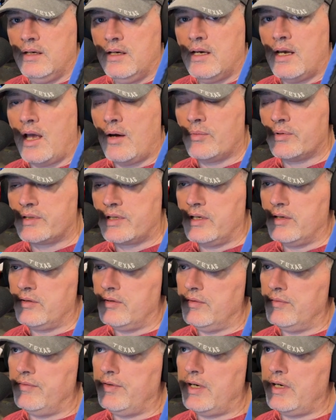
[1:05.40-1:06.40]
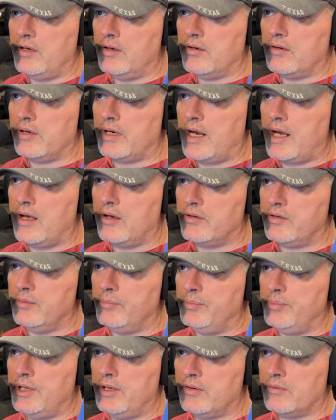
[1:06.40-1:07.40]
I was going to do a video on how to
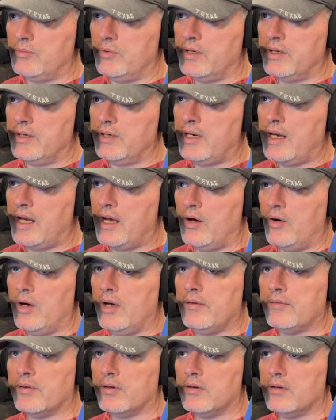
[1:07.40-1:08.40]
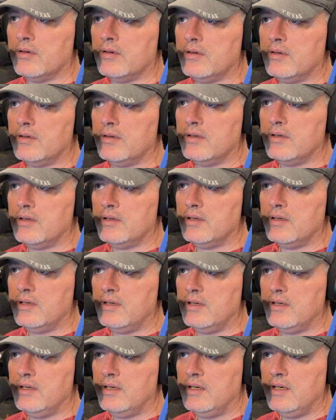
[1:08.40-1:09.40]
build one, however,
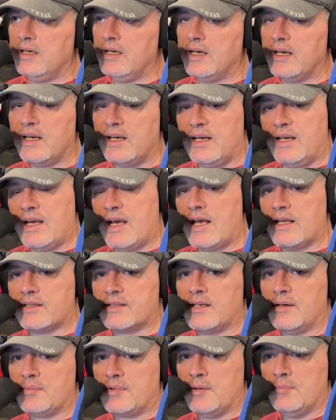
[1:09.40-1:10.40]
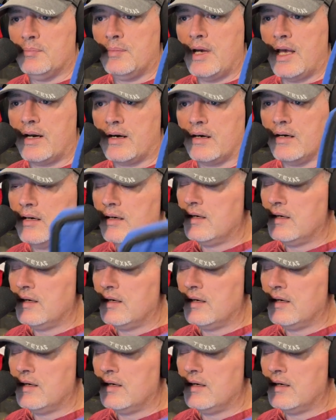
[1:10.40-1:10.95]
got something better,